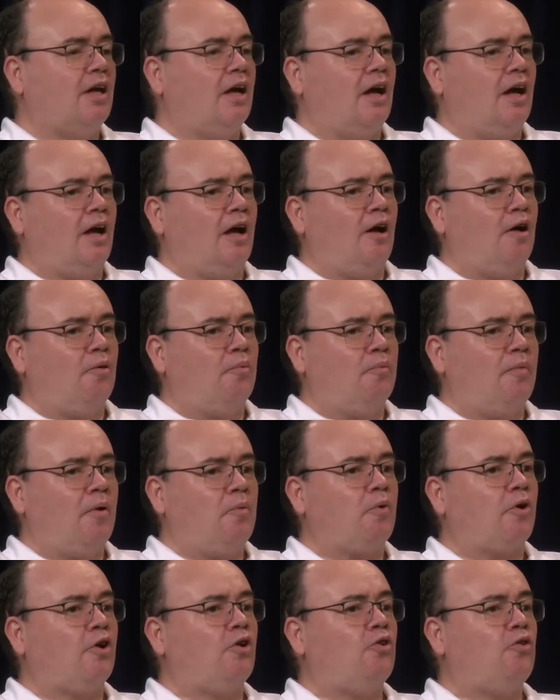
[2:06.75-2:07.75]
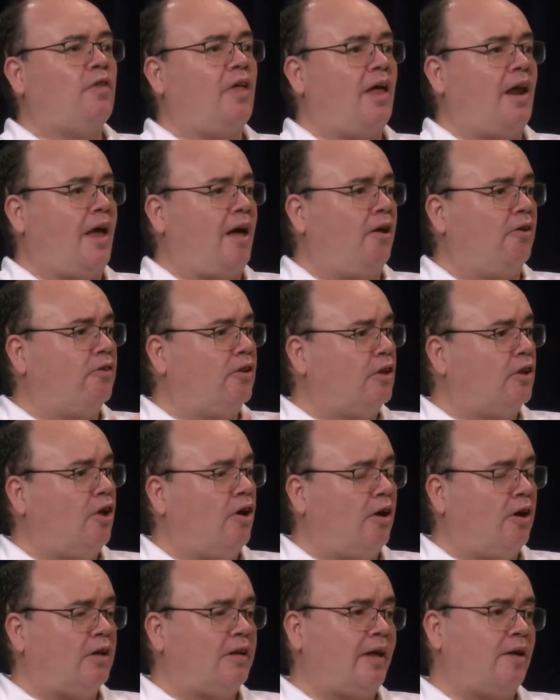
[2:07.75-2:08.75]
And we're going to do that out on the
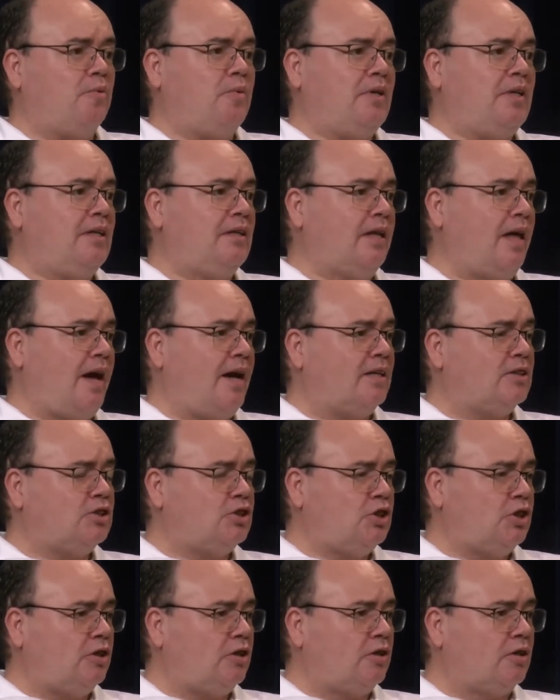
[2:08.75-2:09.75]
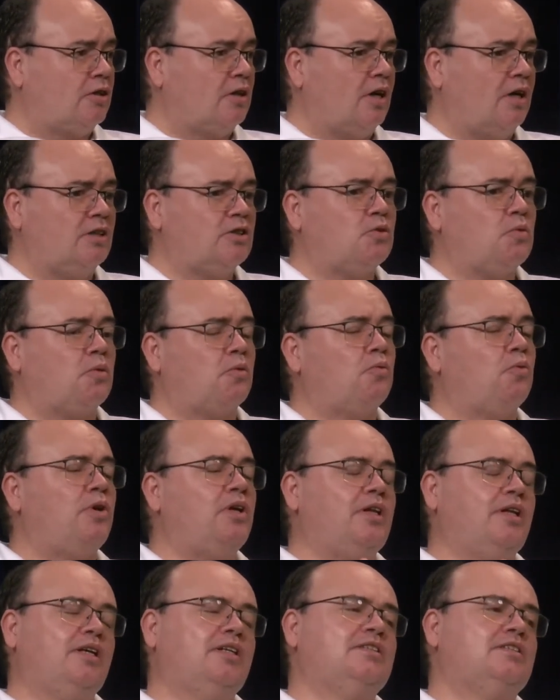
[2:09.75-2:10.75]
lawn like we did last year, so we're
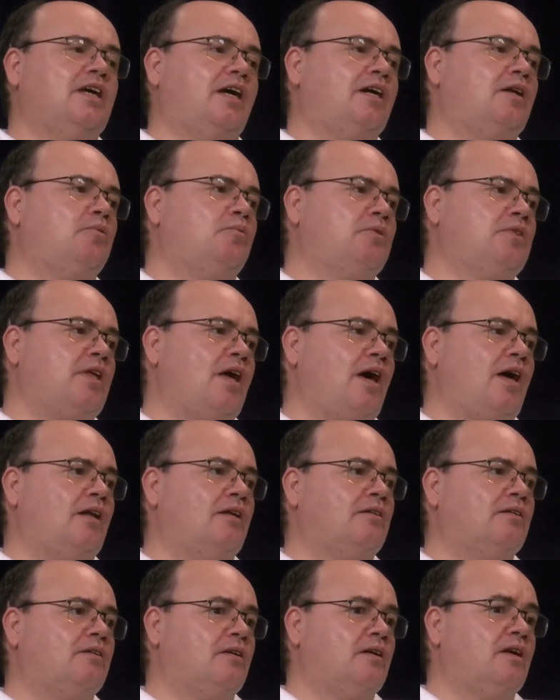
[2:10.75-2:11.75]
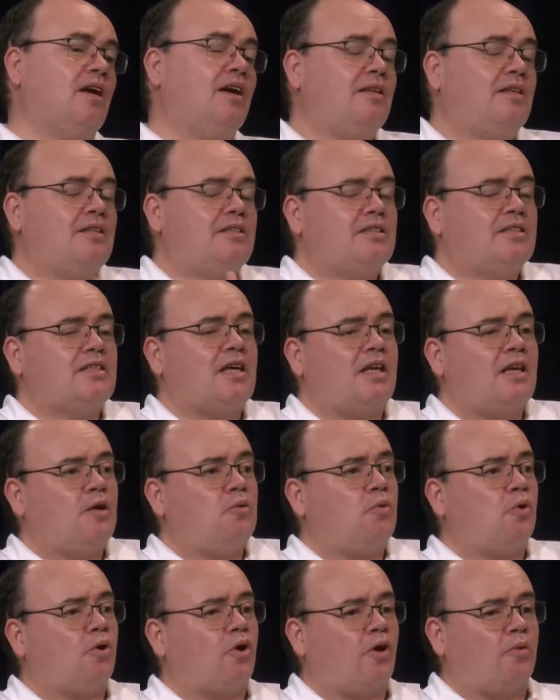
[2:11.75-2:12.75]
really excited with that. And then Sunday,
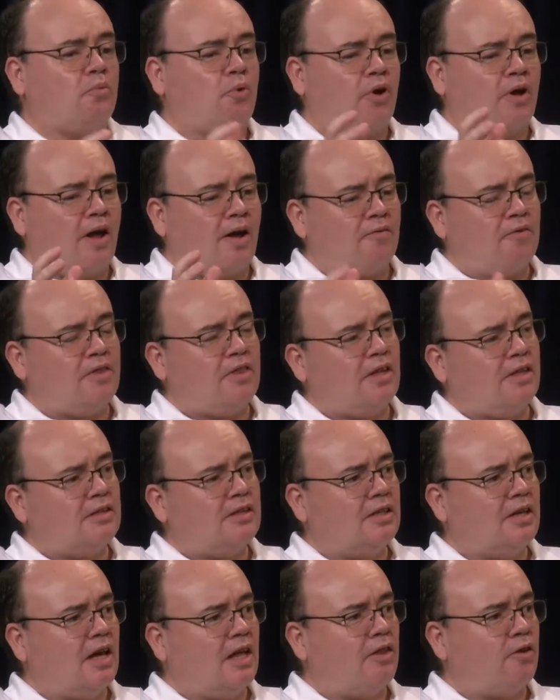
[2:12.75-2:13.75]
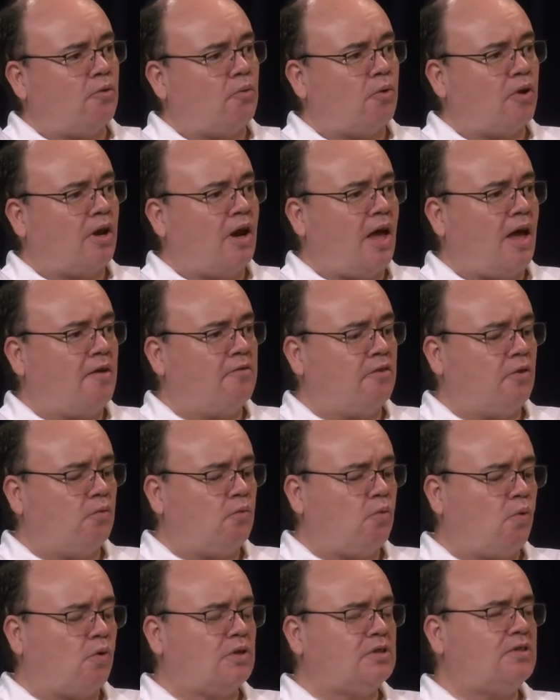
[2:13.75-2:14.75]
we're going to bring everything together. We're going to have an
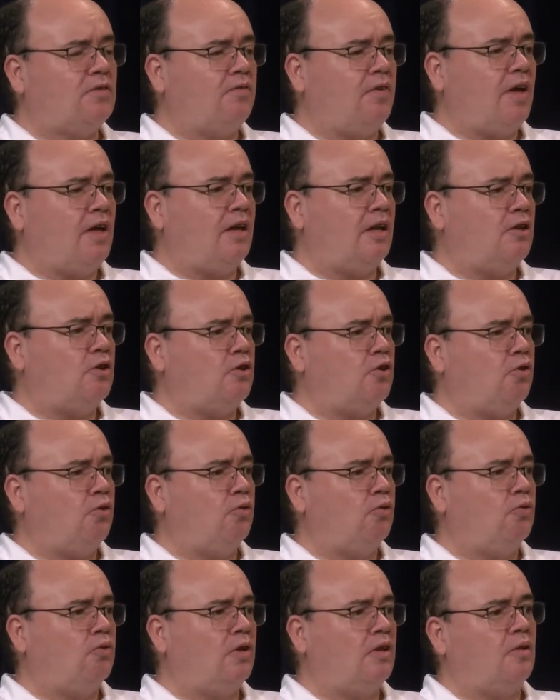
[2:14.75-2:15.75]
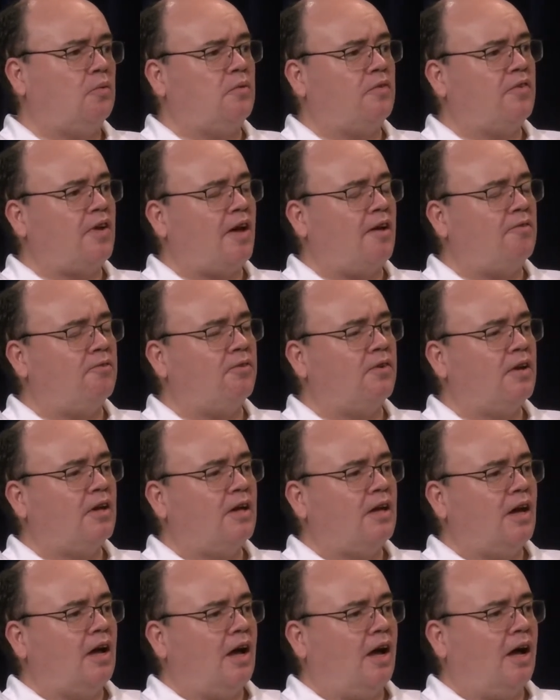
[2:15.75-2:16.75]
awards event at noon, and then we've got
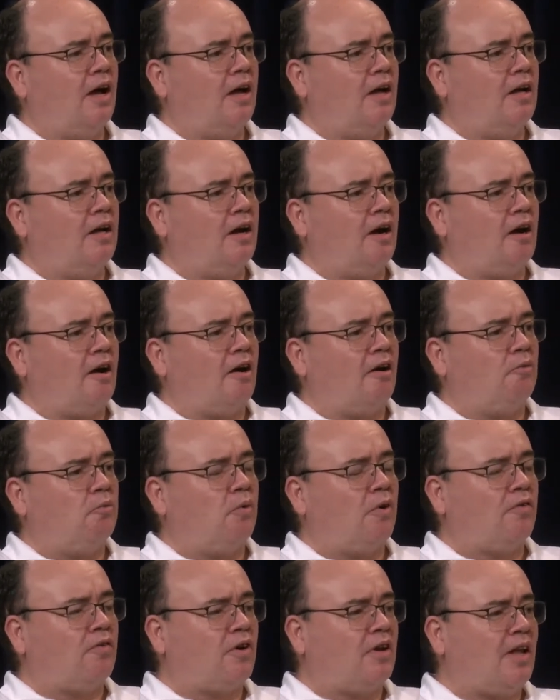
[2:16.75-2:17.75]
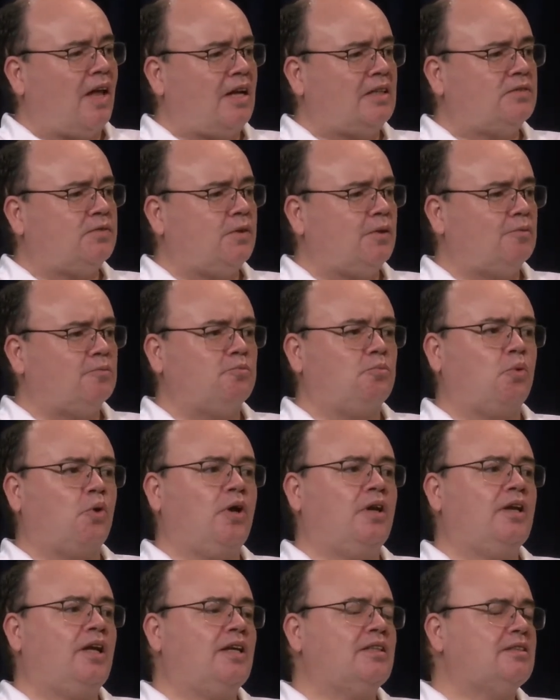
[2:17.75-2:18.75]
one of our last films,
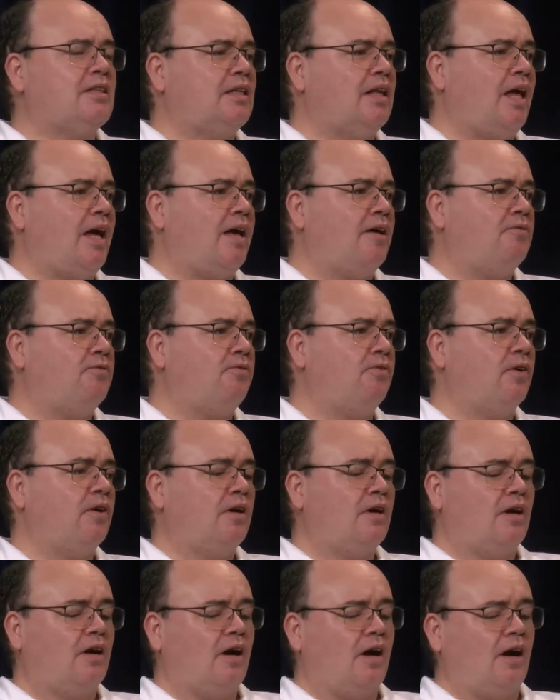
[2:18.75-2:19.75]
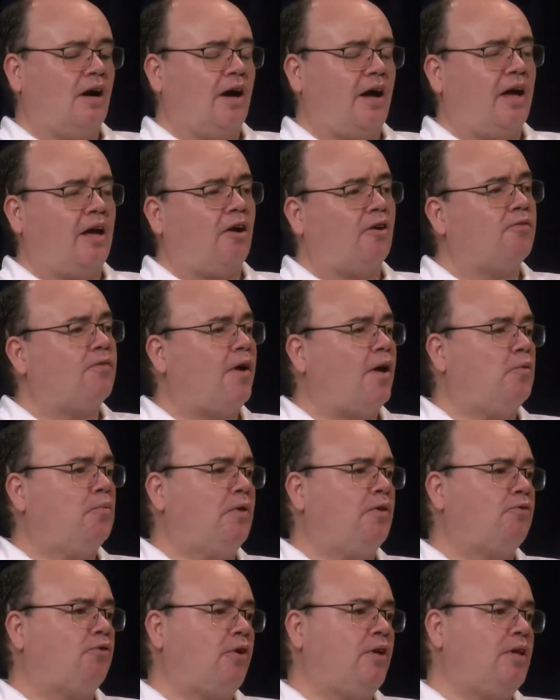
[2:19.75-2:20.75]
Bren Gets a Life, and our
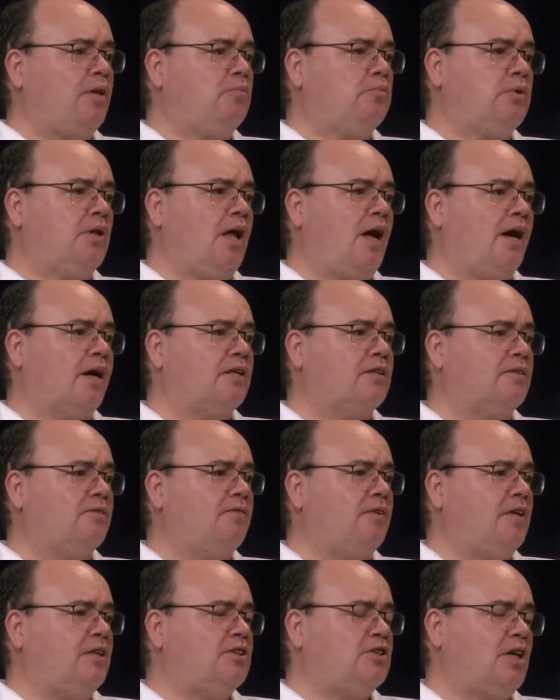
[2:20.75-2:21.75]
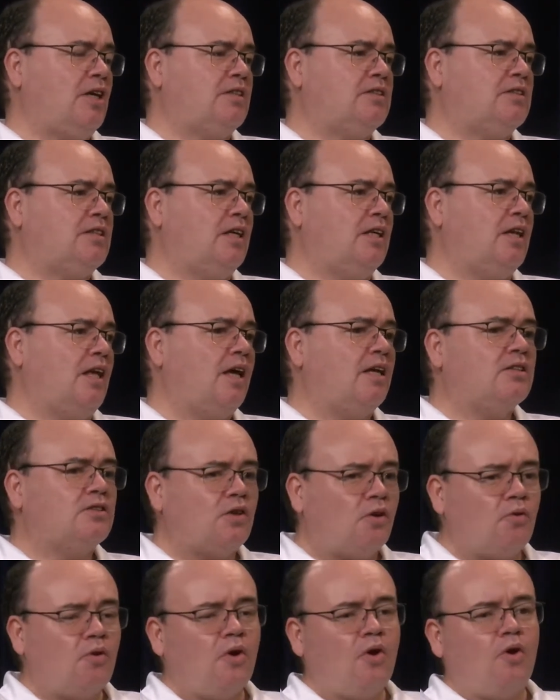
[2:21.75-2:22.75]
family-friendly block to finish out Sunday.
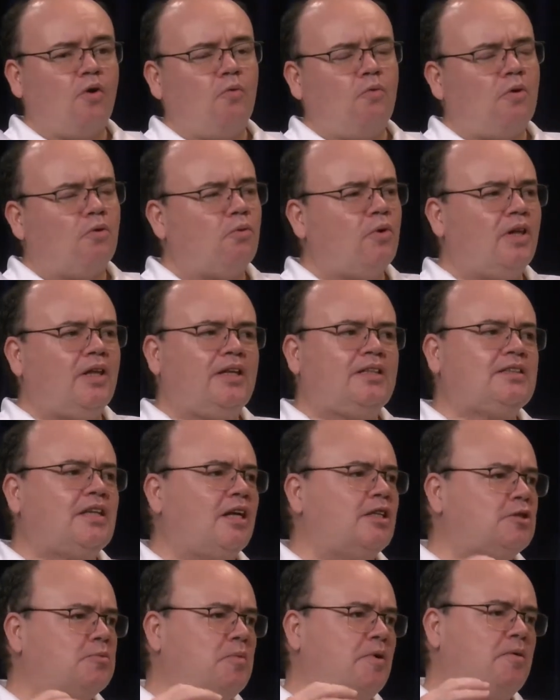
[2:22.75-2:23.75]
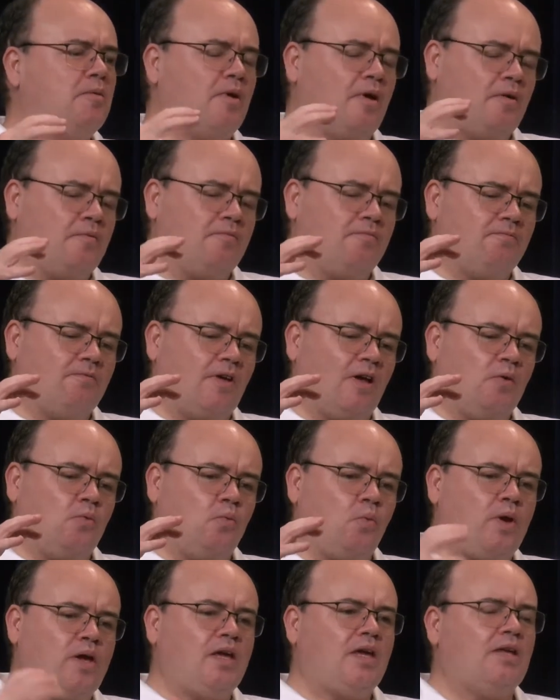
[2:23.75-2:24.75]
So we're really excited. It's going to be a
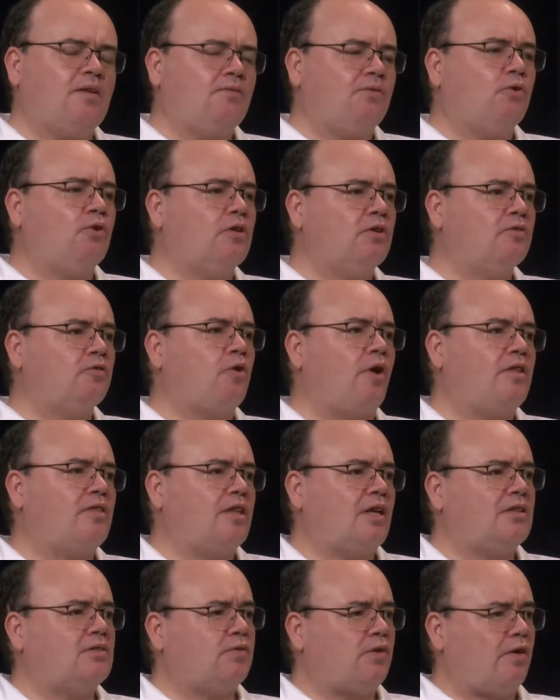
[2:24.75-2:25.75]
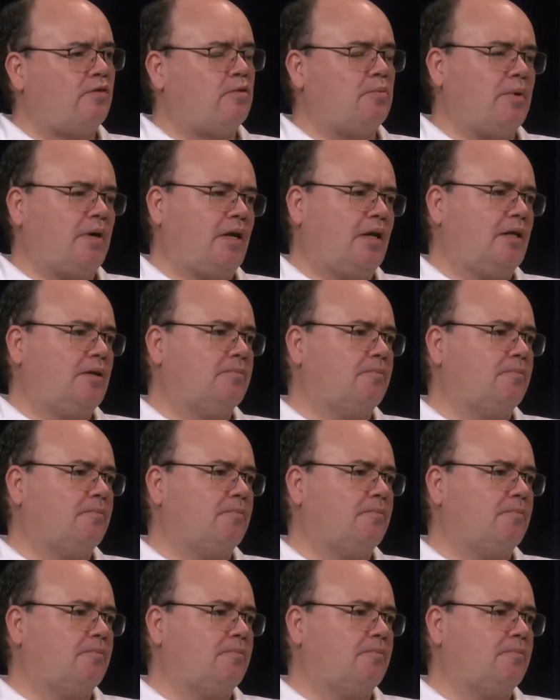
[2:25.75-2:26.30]
weekend full of great things for everybody.